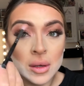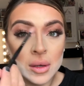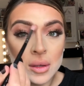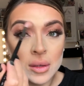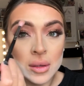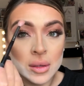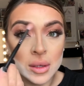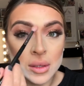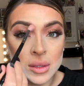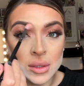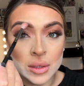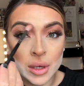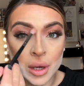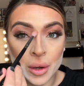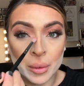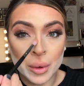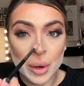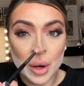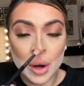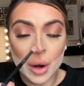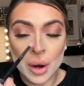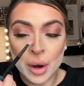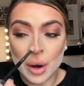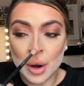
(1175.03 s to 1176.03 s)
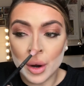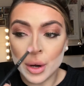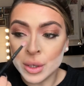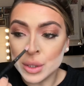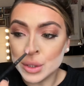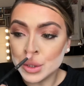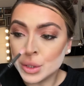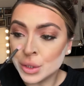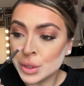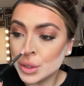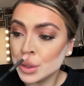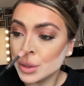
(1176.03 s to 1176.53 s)
there's no
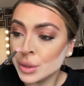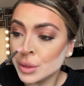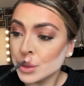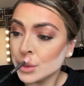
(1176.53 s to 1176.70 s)
harsh